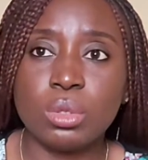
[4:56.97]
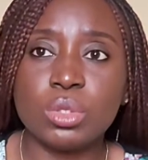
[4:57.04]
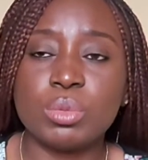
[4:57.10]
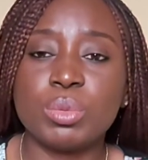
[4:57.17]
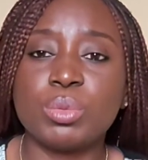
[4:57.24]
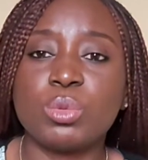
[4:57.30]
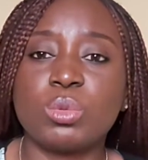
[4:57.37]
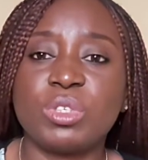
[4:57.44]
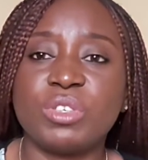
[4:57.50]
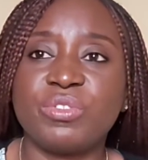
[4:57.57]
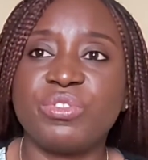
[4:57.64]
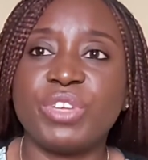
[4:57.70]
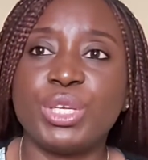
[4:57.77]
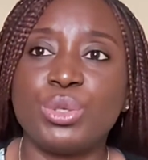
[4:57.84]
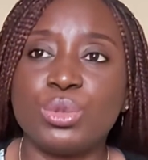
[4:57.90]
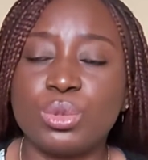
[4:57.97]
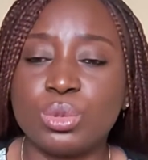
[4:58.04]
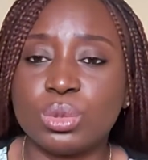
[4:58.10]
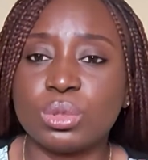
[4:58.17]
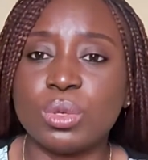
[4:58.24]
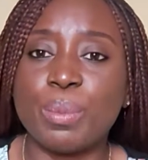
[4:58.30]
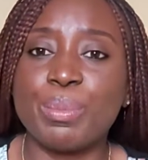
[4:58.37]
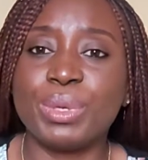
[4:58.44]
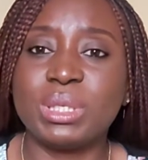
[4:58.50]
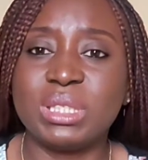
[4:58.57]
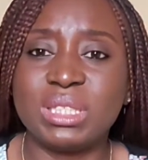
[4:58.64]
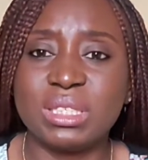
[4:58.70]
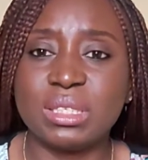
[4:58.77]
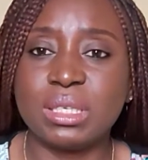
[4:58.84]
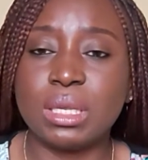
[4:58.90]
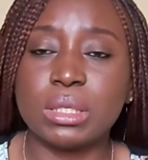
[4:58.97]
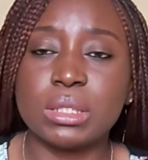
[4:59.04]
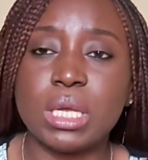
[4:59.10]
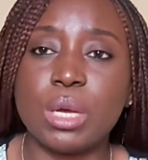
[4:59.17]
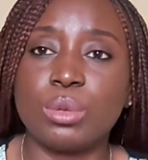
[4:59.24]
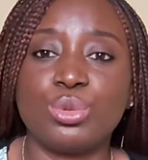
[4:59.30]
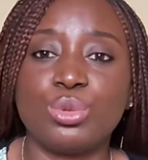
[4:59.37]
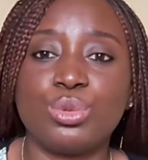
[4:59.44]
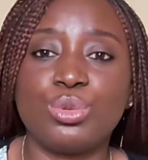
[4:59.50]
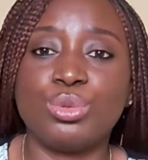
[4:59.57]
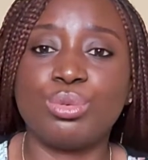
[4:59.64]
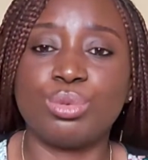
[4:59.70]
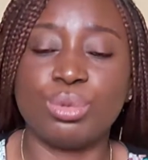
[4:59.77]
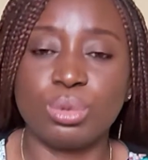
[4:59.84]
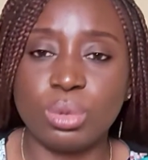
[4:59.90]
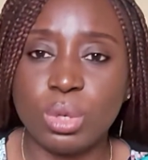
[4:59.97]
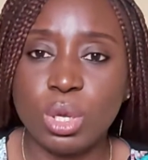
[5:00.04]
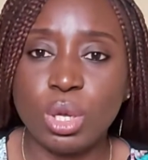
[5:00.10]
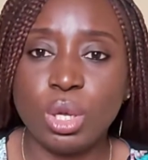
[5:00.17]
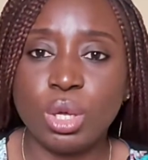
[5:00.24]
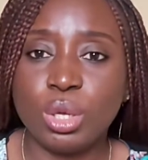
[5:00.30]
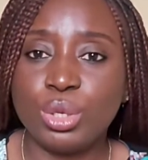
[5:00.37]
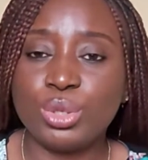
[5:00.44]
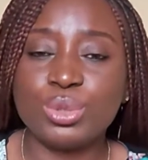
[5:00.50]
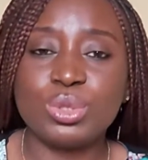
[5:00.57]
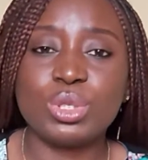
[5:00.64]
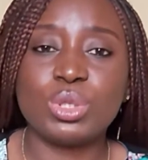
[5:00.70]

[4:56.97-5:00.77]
Those people will refer you to somebody. That's how you grow. You